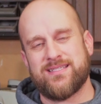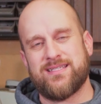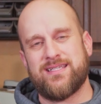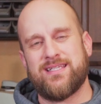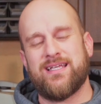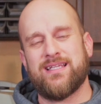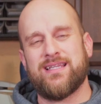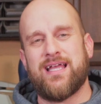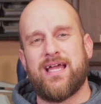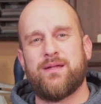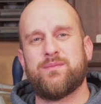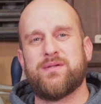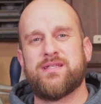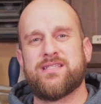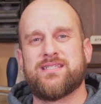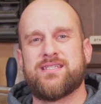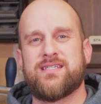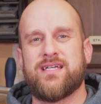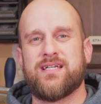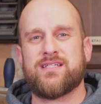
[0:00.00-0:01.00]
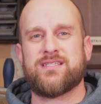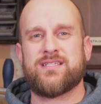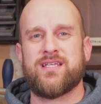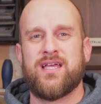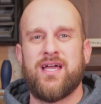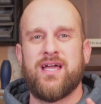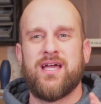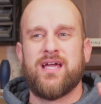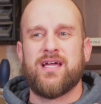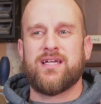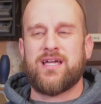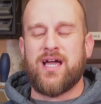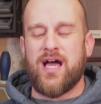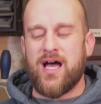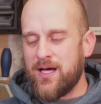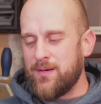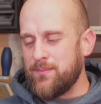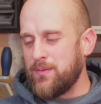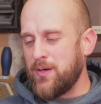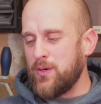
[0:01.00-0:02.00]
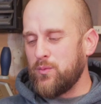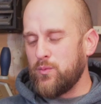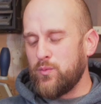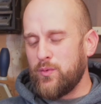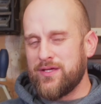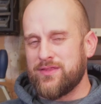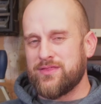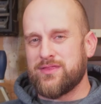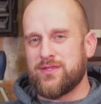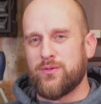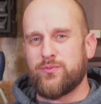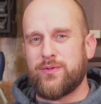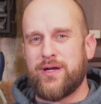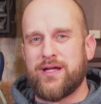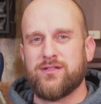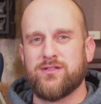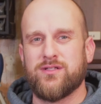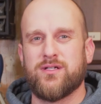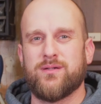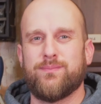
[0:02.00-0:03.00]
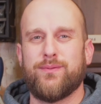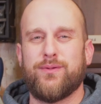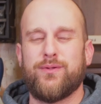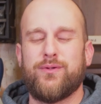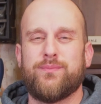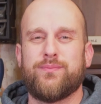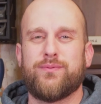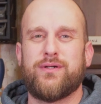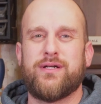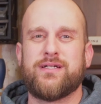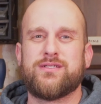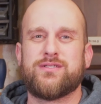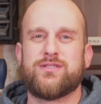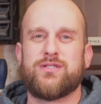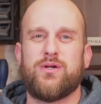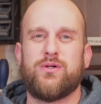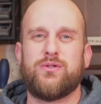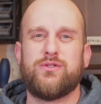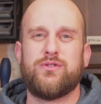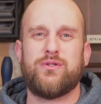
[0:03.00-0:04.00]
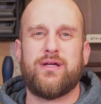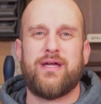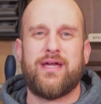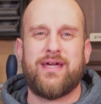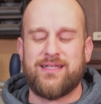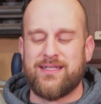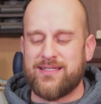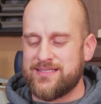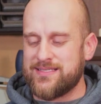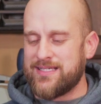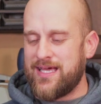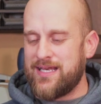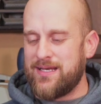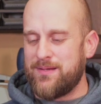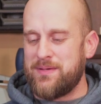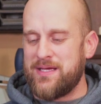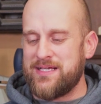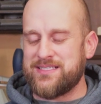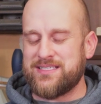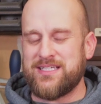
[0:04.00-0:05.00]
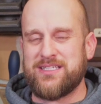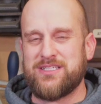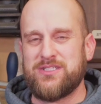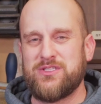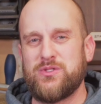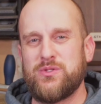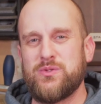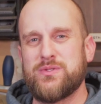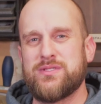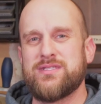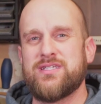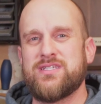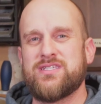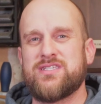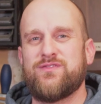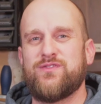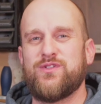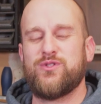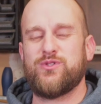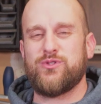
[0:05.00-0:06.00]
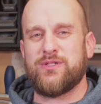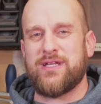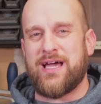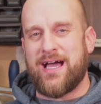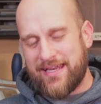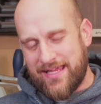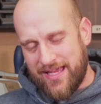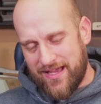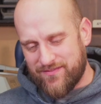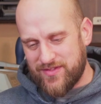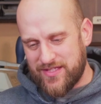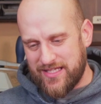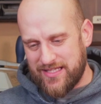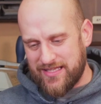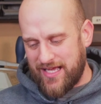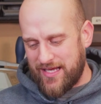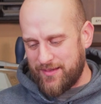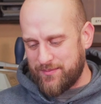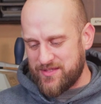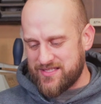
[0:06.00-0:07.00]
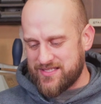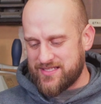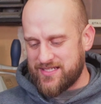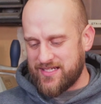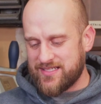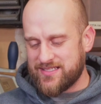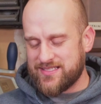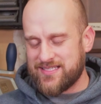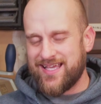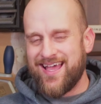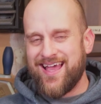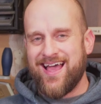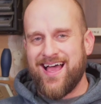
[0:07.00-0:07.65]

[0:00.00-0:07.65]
The alignment sticks come with the regular blue brick, and this kind of makes it useless if you do not have the alignment sticks.